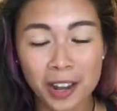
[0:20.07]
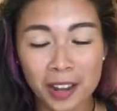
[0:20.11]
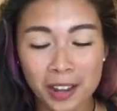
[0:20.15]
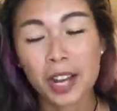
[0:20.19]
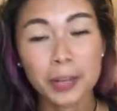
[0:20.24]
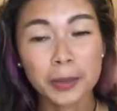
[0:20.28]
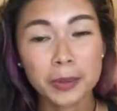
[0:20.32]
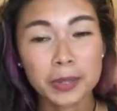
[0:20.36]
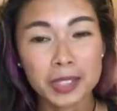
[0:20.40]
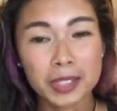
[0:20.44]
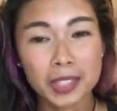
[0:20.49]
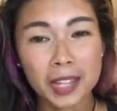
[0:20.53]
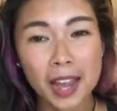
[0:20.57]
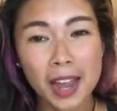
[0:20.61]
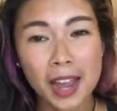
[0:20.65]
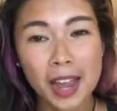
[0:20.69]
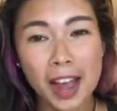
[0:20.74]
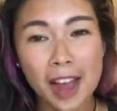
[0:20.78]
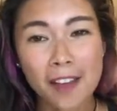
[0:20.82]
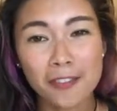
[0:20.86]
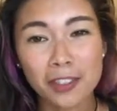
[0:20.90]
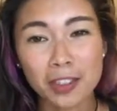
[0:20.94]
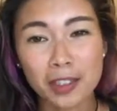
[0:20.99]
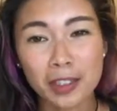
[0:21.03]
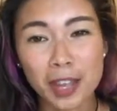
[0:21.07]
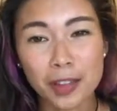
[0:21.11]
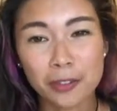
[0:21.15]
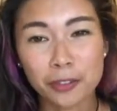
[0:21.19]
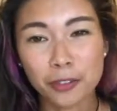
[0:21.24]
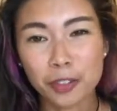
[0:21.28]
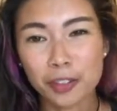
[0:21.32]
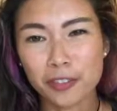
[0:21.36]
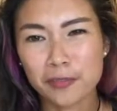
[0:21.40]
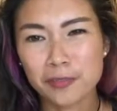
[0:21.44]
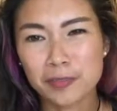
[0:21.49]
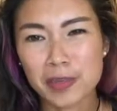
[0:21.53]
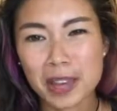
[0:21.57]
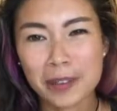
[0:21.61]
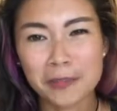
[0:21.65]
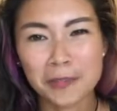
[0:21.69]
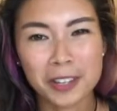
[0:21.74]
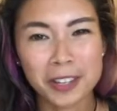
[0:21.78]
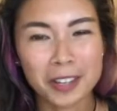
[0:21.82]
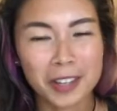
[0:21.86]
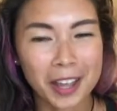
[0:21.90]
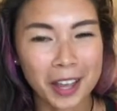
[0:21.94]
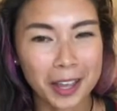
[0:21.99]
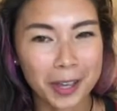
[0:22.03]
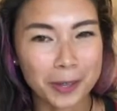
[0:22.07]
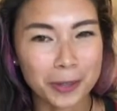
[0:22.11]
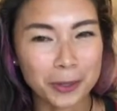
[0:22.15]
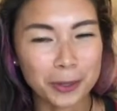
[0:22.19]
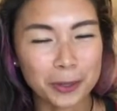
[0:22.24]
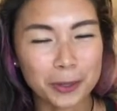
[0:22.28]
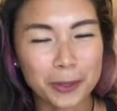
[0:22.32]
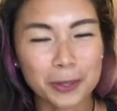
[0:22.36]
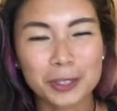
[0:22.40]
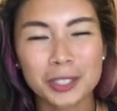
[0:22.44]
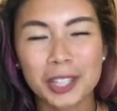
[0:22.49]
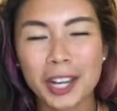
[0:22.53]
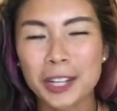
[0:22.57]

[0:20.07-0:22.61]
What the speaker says: I would say I have the level of maybe an 8-year-old.